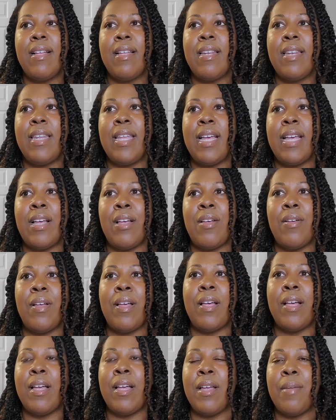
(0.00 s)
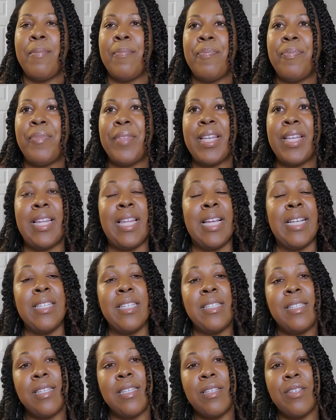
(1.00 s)
Now, Alexia
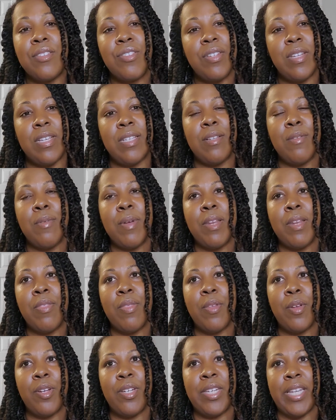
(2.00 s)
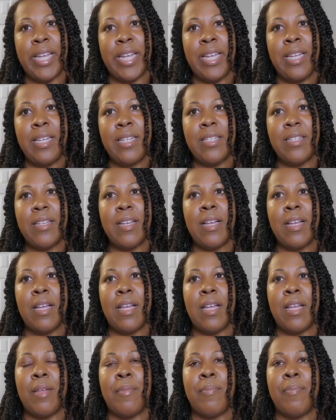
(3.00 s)
says that she doesn't want a third date,
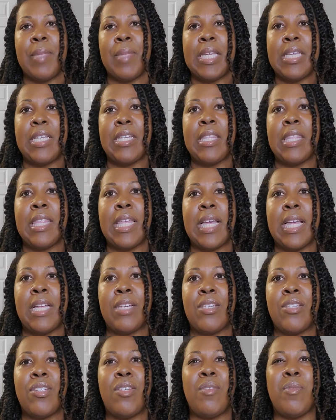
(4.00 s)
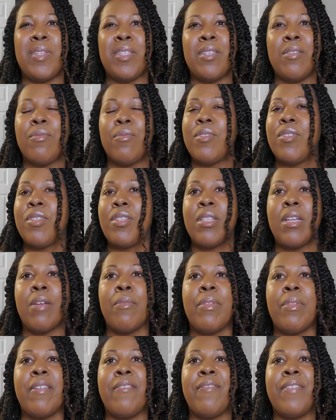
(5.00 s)
that she's not
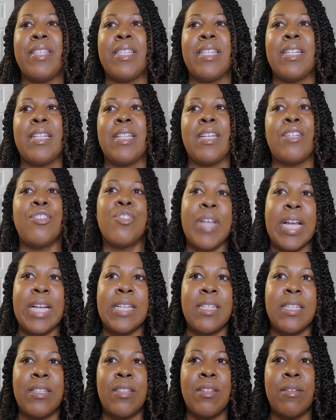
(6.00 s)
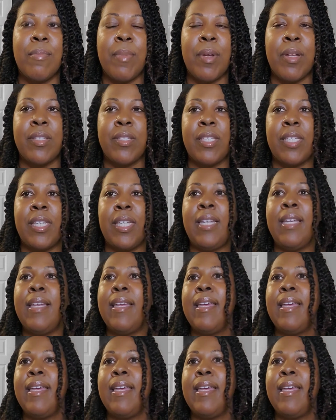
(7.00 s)
really physically attracted to Monty,